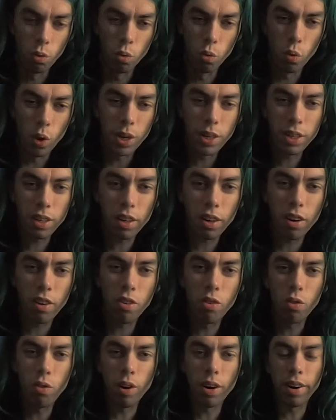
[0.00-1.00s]
when there
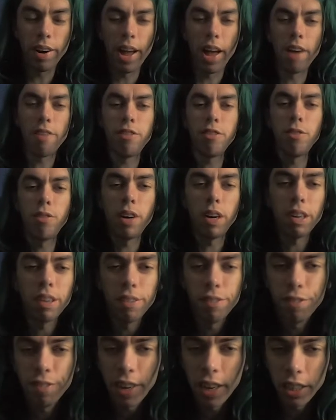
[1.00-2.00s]
were everywhere
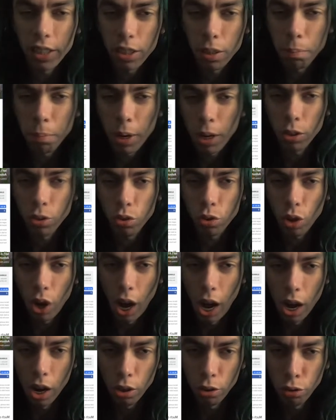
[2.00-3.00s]
facts about
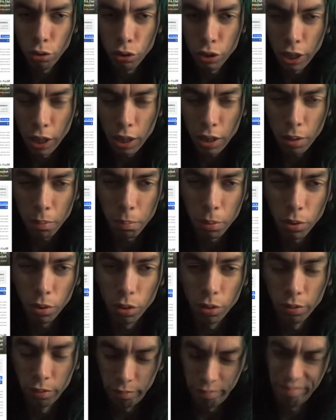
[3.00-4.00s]
how
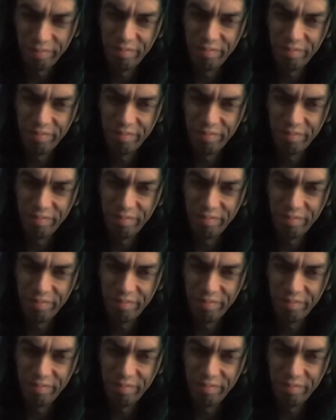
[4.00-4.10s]
terrible